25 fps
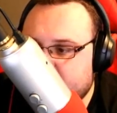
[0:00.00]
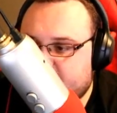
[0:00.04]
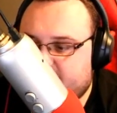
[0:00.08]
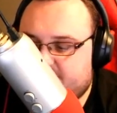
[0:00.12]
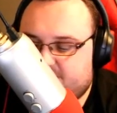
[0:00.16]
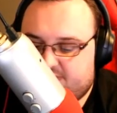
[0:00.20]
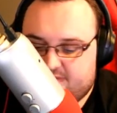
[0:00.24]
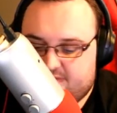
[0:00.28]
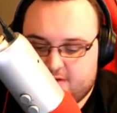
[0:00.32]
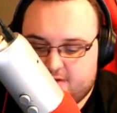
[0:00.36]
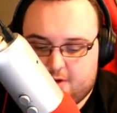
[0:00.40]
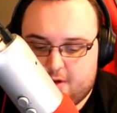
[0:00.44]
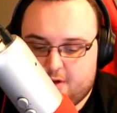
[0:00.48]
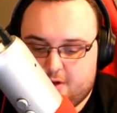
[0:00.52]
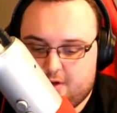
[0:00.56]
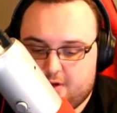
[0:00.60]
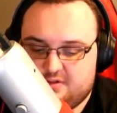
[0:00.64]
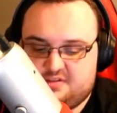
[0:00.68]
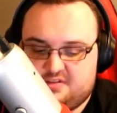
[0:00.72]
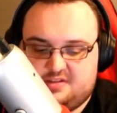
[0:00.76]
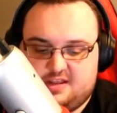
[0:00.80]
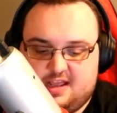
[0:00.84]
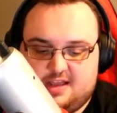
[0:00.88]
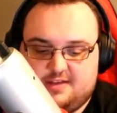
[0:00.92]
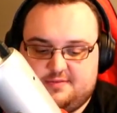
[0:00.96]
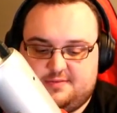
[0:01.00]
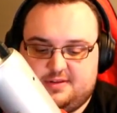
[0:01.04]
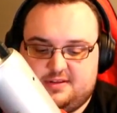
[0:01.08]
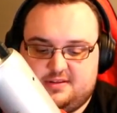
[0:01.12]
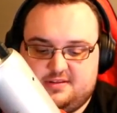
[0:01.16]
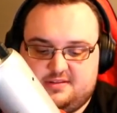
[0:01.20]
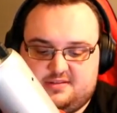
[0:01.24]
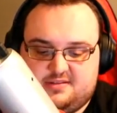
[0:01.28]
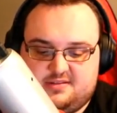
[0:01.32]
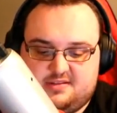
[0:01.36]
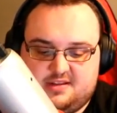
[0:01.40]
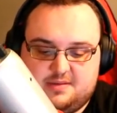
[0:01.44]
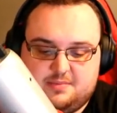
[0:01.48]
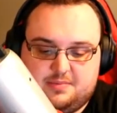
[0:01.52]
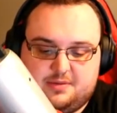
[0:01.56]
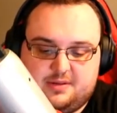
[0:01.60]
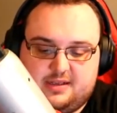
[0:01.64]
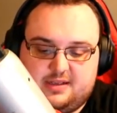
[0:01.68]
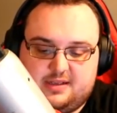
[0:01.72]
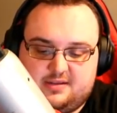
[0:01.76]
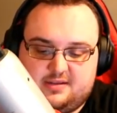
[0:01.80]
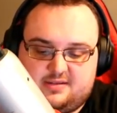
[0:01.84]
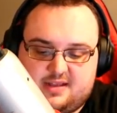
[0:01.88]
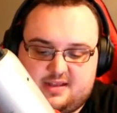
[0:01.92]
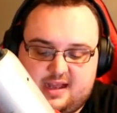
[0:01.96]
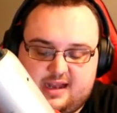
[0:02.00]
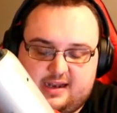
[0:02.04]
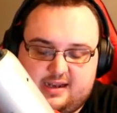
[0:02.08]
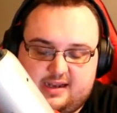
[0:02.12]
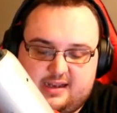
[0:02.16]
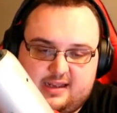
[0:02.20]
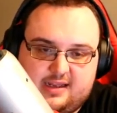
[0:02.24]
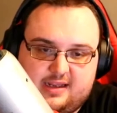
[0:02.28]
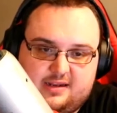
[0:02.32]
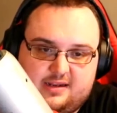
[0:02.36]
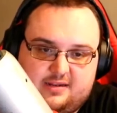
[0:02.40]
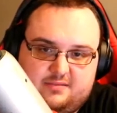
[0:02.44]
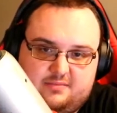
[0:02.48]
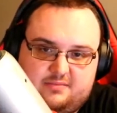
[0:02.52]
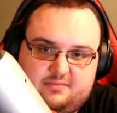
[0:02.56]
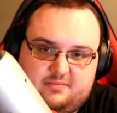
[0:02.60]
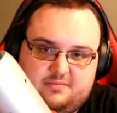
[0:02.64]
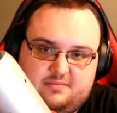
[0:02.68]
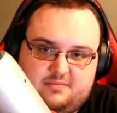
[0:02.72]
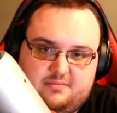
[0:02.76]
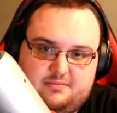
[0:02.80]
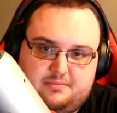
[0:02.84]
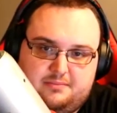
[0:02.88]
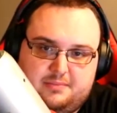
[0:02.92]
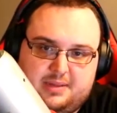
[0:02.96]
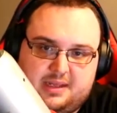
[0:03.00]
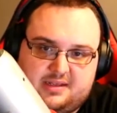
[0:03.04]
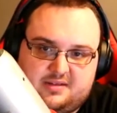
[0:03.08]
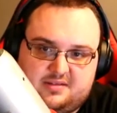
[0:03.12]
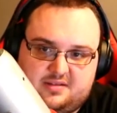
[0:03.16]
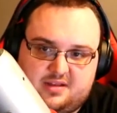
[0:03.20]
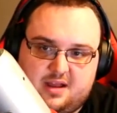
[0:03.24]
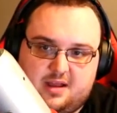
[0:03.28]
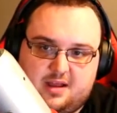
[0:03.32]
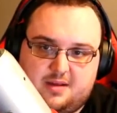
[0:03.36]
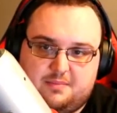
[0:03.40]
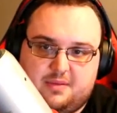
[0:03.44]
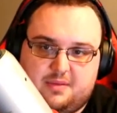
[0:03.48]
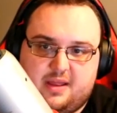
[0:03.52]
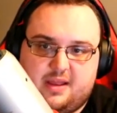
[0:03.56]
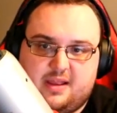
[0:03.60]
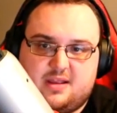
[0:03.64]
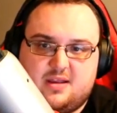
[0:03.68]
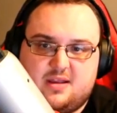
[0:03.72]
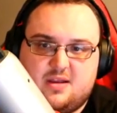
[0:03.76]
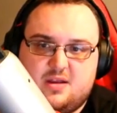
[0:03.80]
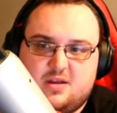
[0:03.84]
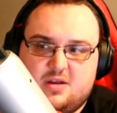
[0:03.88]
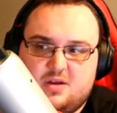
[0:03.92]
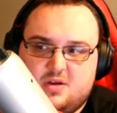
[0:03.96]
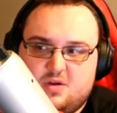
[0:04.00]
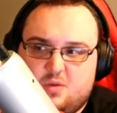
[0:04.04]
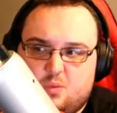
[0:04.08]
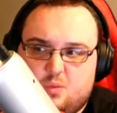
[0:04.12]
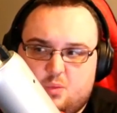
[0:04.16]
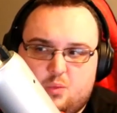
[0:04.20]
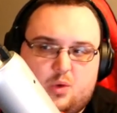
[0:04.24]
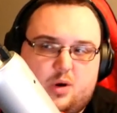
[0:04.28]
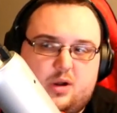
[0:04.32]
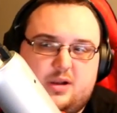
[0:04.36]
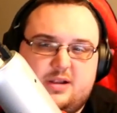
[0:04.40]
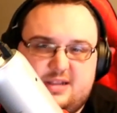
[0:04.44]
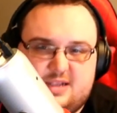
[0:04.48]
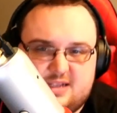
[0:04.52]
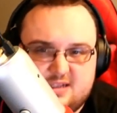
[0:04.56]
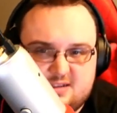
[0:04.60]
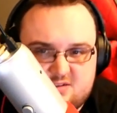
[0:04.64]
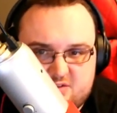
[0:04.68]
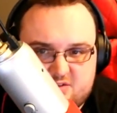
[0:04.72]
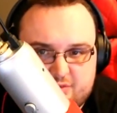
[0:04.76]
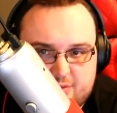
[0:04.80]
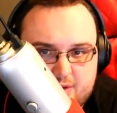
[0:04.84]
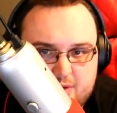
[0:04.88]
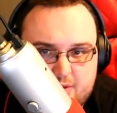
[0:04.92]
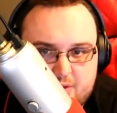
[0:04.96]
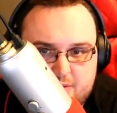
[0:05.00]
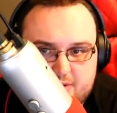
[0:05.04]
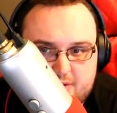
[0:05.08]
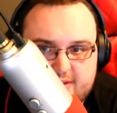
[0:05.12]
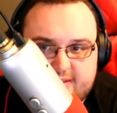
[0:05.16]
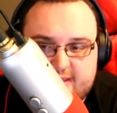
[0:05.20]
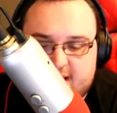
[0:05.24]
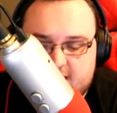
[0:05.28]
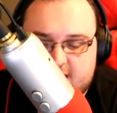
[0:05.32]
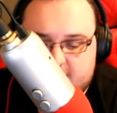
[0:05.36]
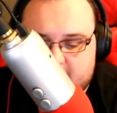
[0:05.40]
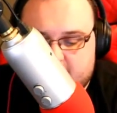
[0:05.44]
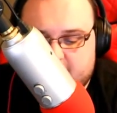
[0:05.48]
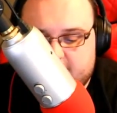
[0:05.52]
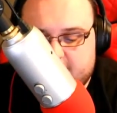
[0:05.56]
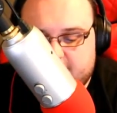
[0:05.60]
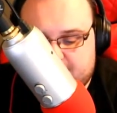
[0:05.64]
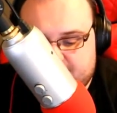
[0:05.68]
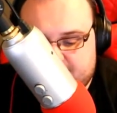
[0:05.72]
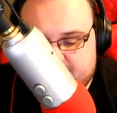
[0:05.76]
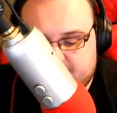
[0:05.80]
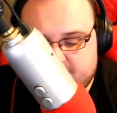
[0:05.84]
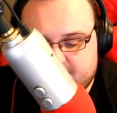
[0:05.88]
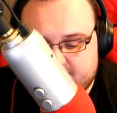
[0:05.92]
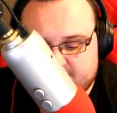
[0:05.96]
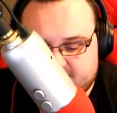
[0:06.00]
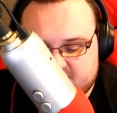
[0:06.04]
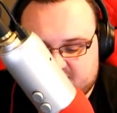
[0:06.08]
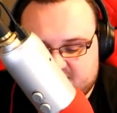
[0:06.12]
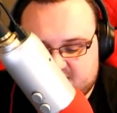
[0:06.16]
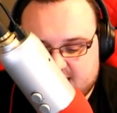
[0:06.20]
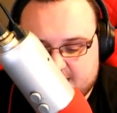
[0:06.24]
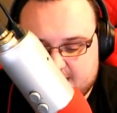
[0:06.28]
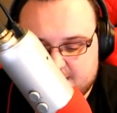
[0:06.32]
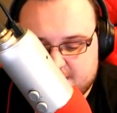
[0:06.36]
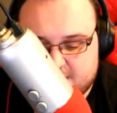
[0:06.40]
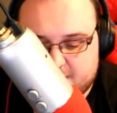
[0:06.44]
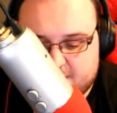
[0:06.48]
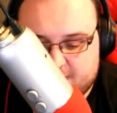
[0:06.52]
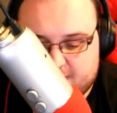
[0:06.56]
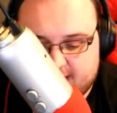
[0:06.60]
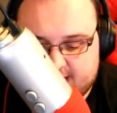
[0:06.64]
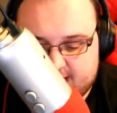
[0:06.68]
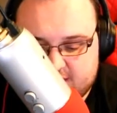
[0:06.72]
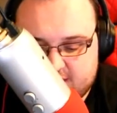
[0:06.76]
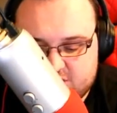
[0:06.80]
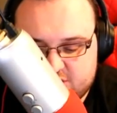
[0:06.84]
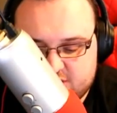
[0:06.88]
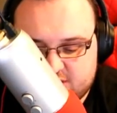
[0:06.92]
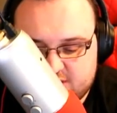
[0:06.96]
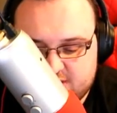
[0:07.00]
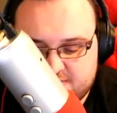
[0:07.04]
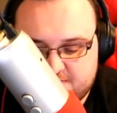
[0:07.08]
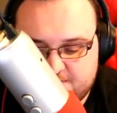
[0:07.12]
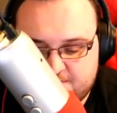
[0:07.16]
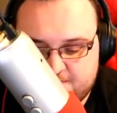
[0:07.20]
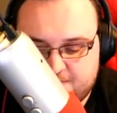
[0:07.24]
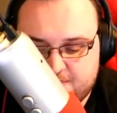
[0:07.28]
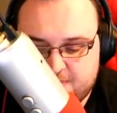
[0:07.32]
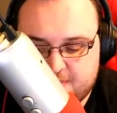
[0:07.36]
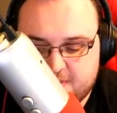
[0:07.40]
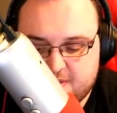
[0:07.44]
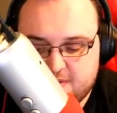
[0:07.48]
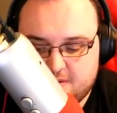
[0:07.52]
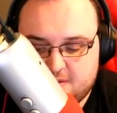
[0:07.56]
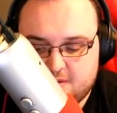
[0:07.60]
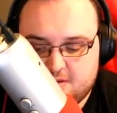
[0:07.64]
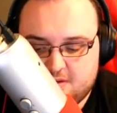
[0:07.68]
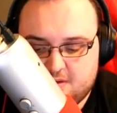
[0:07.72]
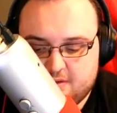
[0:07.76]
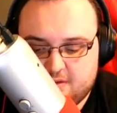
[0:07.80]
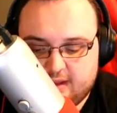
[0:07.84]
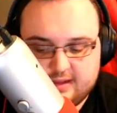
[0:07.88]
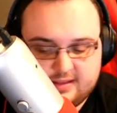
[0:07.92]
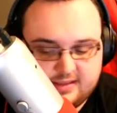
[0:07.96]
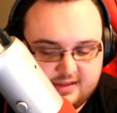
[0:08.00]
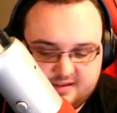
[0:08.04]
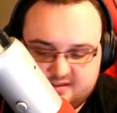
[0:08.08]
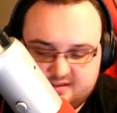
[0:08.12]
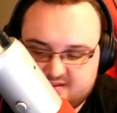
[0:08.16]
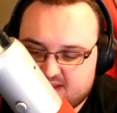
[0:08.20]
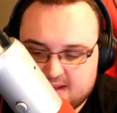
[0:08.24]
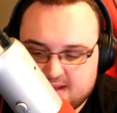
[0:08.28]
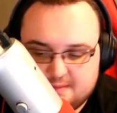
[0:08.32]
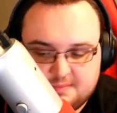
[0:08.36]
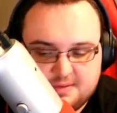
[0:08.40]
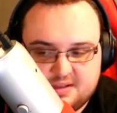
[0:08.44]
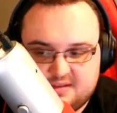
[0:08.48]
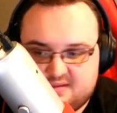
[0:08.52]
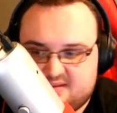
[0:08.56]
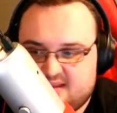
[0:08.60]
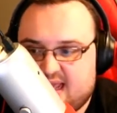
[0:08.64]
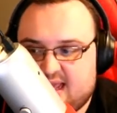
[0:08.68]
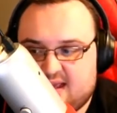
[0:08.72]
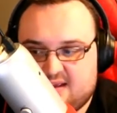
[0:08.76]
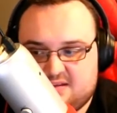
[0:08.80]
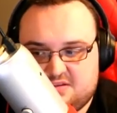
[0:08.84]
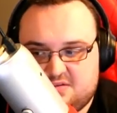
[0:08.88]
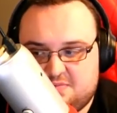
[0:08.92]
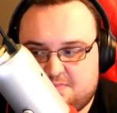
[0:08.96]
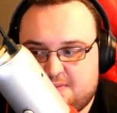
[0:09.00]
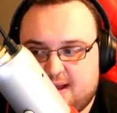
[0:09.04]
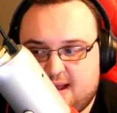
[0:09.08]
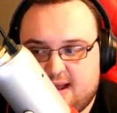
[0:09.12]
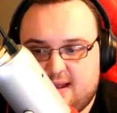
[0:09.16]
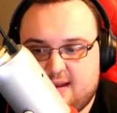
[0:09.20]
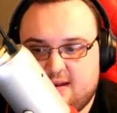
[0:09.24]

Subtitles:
all 7 siblings kind of get mixed up. Like, one gets thrown, they all appear in the same location, like the same exact spot,